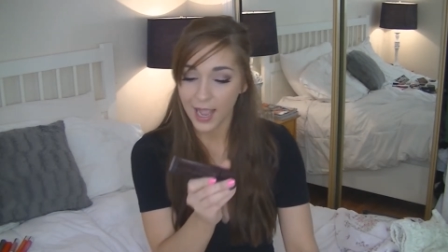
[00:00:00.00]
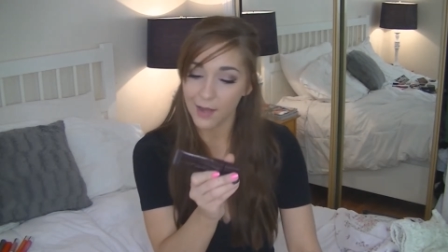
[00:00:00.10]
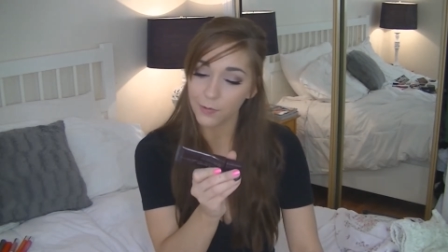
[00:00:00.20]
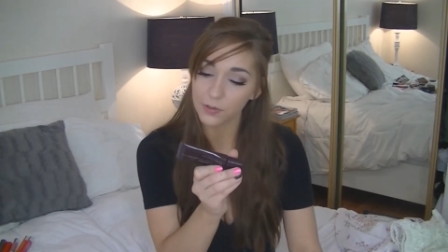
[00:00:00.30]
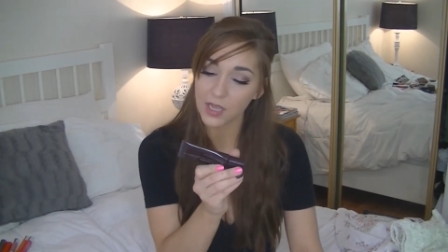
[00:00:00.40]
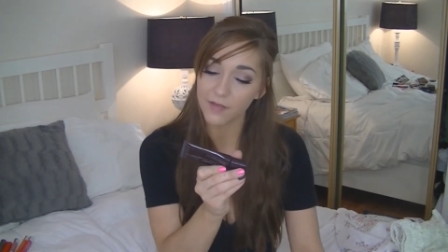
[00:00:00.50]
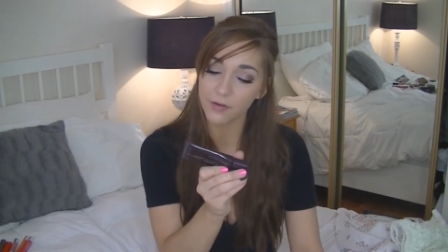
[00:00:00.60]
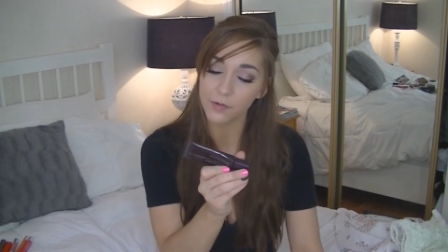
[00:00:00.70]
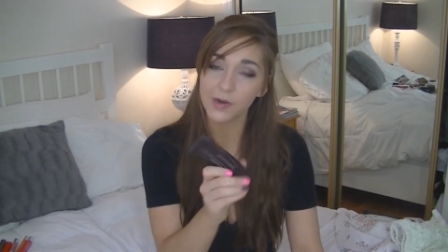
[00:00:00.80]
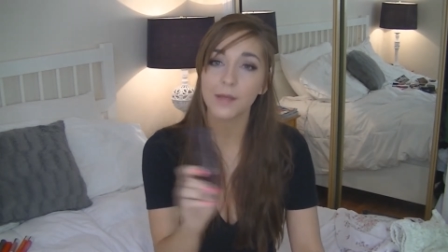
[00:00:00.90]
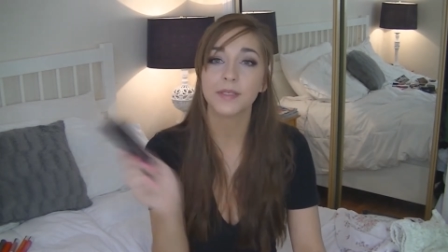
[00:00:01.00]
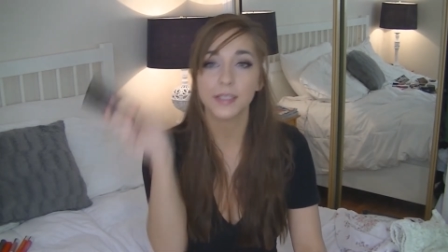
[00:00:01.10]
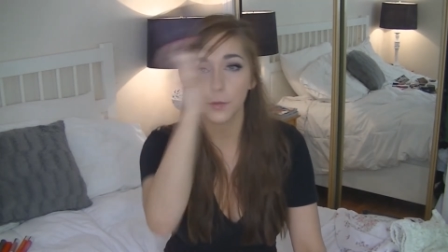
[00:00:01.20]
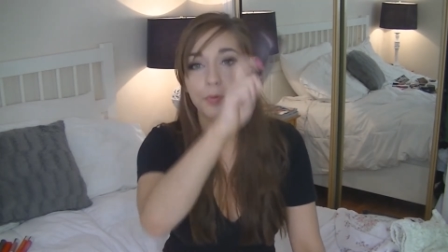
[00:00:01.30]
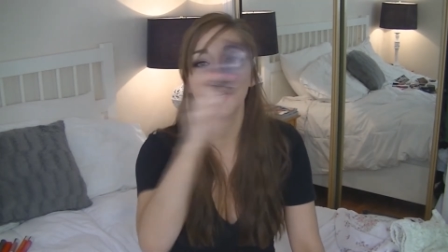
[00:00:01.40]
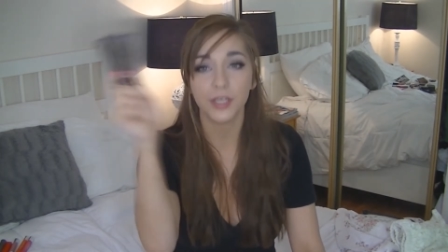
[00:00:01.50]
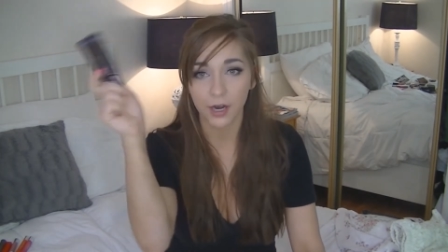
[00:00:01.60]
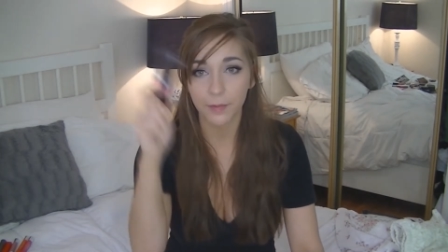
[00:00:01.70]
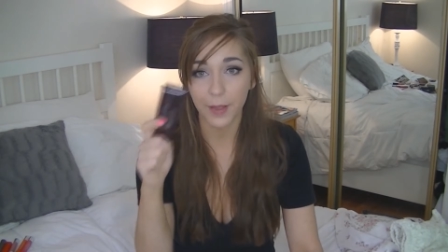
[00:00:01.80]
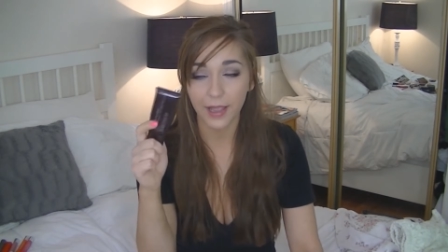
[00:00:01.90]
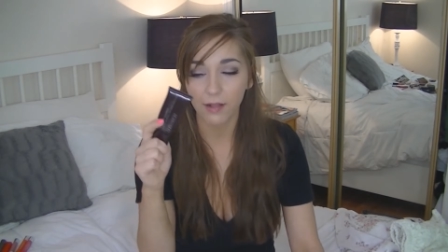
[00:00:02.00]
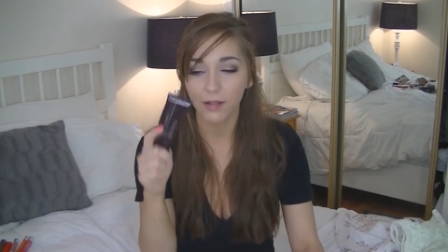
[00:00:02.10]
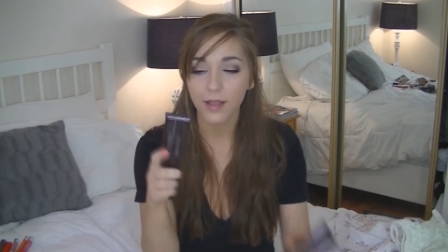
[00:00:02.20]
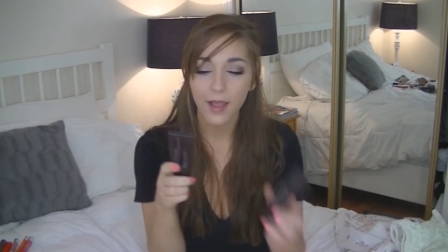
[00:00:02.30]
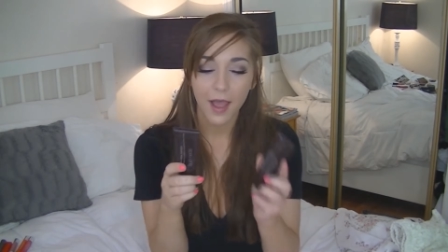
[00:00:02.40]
and Rose Ivory when I'm still pretty darn pale.